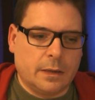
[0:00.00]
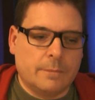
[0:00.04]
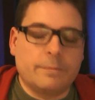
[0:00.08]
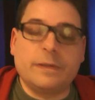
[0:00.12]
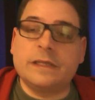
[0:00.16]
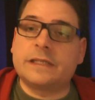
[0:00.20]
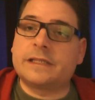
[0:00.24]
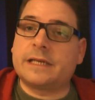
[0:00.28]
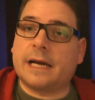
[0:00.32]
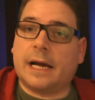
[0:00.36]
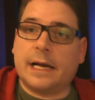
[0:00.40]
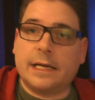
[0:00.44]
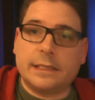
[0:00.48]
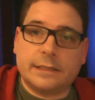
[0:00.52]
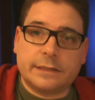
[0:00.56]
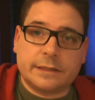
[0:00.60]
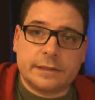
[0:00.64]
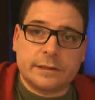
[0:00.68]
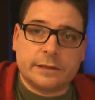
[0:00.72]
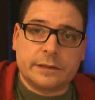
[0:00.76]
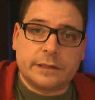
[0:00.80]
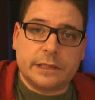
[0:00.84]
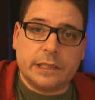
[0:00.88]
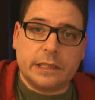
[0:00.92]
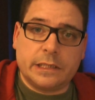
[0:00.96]

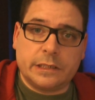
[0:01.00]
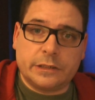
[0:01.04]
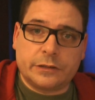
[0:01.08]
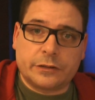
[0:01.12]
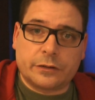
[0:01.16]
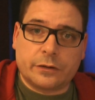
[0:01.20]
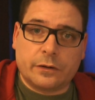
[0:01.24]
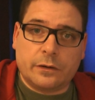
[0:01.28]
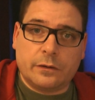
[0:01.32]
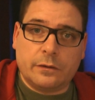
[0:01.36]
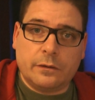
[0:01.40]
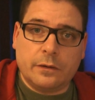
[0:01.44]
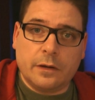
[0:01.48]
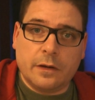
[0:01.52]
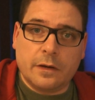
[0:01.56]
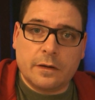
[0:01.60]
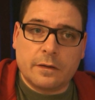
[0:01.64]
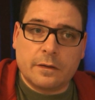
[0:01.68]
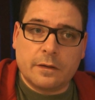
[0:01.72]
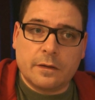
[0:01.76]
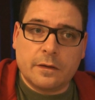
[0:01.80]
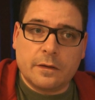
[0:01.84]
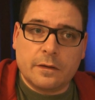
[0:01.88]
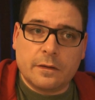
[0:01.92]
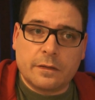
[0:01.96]
Besides the intro,
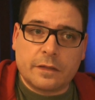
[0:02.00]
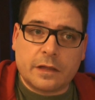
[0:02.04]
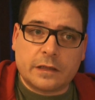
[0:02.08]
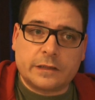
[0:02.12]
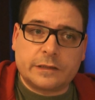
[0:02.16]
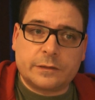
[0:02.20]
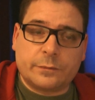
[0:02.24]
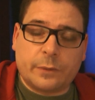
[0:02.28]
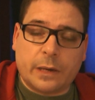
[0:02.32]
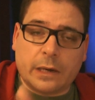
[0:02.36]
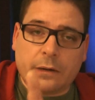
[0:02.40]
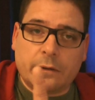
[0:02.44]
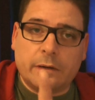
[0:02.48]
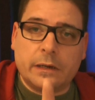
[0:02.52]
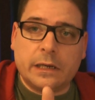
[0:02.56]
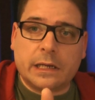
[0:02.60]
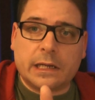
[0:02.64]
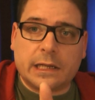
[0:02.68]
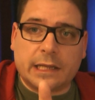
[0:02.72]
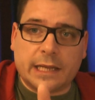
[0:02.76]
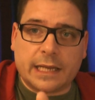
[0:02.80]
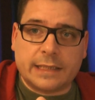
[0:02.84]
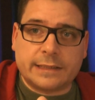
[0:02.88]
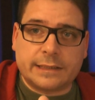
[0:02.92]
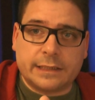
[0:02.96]
that's very
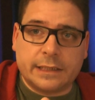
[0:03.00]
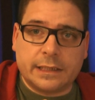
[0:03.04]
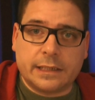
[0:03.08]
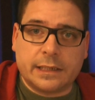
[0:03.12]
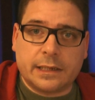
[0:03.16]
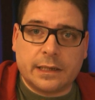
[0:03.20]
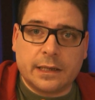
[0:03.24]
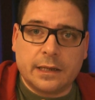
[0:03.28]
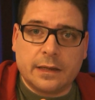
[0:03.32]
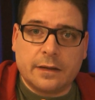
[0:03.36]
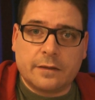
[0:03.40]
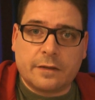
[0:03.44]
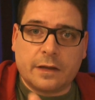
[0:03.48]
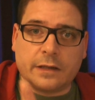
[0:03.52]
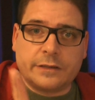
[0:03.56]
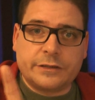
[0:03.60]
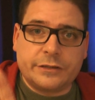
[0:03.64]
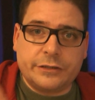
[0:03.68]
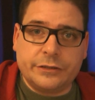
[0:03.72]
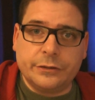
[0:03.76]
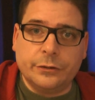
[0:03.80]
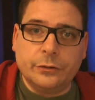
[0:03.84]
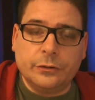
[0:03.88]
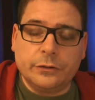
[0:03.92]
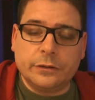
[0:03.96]
classic, that
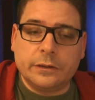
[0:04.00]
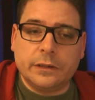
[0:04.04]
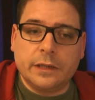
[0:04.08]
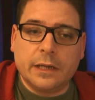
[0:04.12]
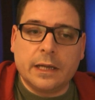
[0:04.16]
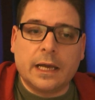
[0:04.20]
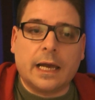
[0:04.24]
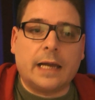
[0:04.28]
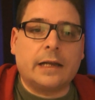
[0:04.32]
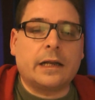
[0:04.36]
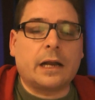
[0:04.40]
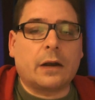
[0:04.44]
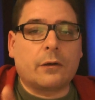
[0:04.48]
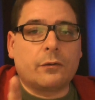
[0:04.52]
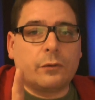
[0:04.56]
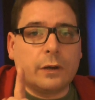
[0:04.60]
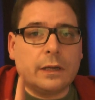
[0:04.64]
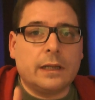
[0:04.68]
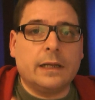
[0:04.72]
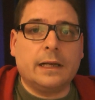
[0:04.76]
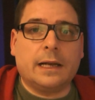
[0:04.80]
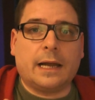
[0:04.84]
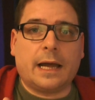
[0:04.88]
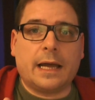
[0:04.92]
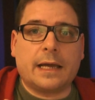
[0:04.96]
tune, and I
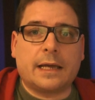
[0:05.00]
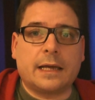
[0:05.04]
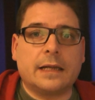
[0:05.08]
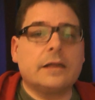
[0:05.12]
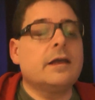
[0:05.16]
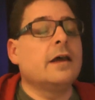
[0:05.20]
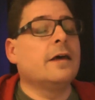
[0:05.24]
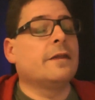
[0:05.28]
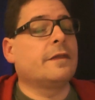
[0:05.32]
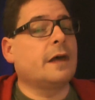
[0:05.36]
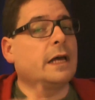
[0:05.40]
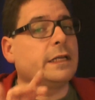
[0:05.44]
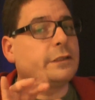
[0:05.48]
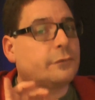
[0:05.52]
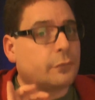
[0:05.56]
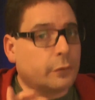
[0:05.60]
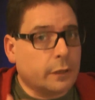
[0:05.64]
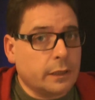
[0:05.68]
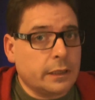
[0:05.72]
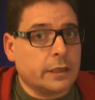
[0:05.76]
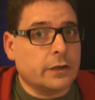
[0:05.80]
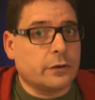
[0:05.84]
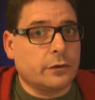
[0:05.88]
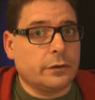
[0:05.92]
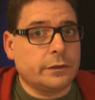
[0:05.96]
really like it. That's
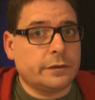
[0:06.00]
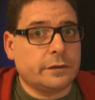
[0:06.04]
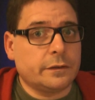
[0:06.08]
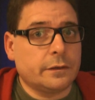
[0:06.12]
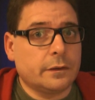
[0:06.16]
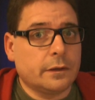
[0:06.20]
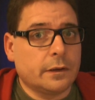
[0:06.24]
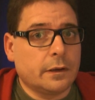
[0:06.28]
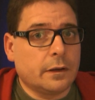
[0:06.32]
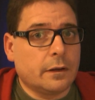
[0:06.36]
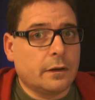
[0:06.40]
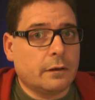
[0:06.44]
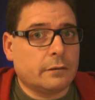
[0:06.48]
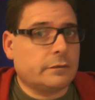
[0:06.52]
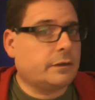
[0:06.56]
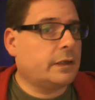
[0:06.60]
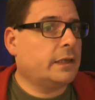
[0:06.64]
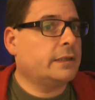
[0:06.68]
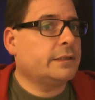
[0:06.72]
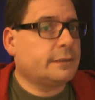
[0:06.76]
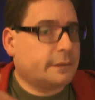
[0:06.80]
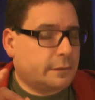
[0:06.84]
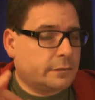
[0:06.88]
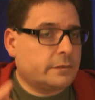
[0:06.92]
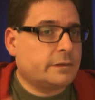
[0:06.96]
really good, and
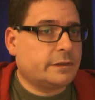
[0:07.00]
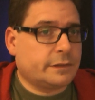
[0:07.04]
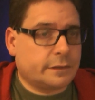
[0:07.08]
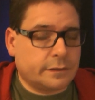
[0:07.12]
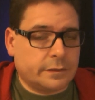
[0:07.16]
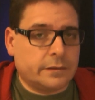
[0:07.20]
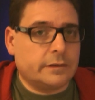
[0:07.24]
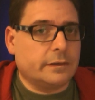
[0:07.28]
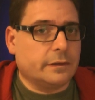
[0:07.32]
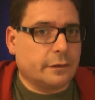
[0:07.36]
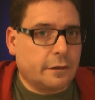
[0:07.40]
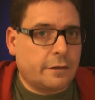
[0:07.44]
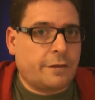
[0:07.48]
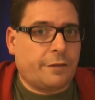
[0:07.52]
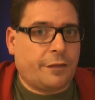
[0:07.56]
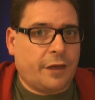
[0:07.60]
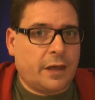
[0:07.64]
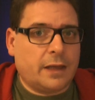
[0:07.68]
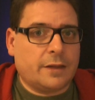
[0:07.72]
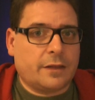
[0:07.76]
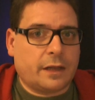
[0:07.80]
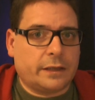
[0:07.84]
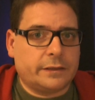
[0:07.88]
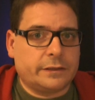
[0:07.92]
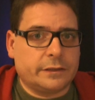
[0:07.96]
that's a
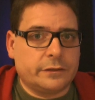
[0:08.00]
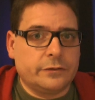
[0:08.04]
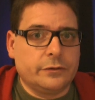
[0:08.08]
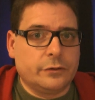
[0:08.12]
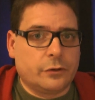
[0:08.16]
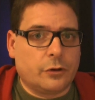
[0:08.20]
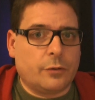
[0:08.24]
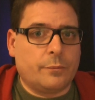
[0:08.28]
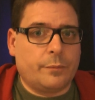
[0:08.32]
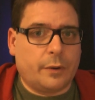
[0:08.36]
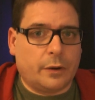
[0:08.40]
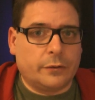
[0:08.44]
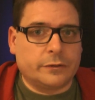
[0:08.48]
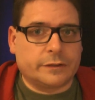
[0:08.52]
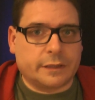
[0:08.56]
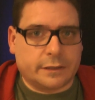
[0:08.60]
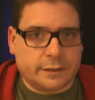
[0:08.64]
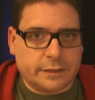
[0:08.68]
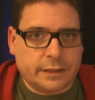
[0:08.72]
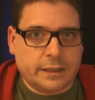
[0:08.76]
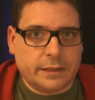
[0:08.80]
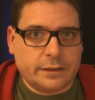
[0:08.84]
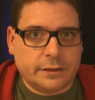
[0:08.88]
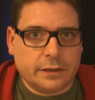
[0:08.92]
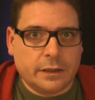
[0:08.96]
thing that the new composer
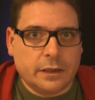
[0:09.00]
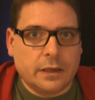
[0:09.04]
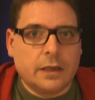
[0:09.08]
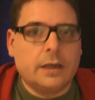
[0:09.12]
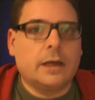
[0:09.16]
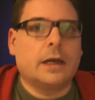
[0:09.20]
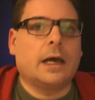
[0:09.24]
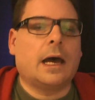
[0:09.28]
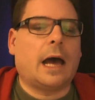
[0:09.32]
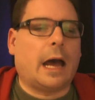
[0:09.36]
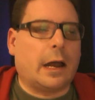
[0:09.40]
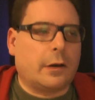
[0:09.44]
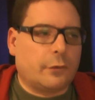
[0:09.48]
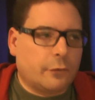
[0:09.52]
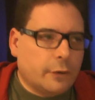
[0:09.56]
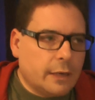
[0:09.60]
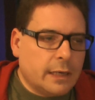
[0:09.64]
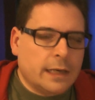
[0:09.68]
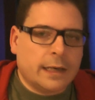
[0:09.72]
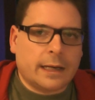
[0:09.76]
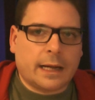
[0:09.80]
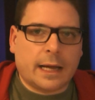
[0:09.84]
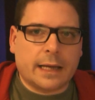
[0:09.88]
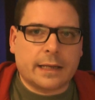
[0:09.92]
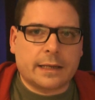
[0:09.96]
did. I
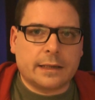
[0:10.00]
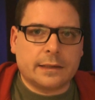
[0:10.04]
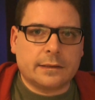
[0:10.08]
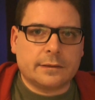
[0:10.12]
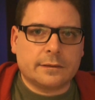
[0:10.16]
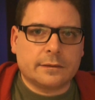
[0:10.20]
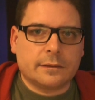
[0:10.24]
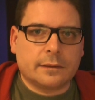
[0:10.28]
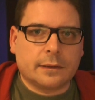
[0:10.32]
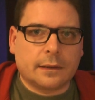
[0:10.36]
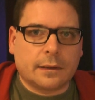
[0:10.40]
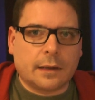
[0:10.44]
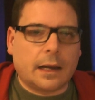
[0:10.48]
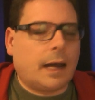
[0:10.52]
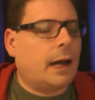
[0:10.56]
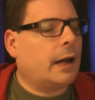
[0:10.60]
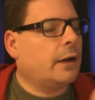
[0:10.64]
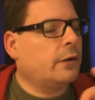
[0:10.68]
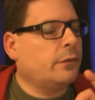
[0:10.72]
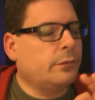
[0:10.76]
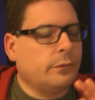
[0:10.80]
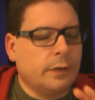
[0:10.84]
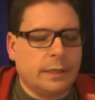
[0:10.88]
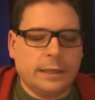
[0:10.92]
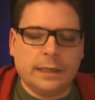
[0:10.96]
really like it. I
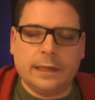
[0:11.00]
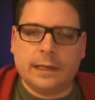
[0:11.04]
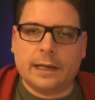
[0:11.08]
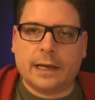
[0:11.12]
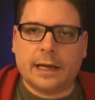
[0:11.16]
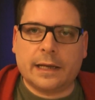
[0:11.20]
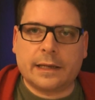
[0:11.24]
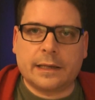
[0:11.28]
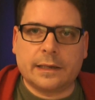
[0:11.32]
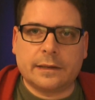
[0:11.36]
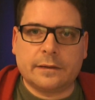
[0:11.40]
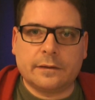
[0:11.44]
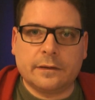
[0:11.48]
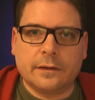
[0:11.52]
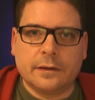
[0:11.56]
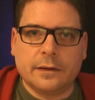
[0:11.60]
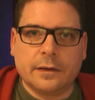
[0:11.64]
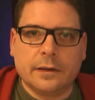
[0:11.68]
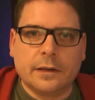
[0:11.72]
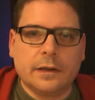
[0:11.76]
really like it.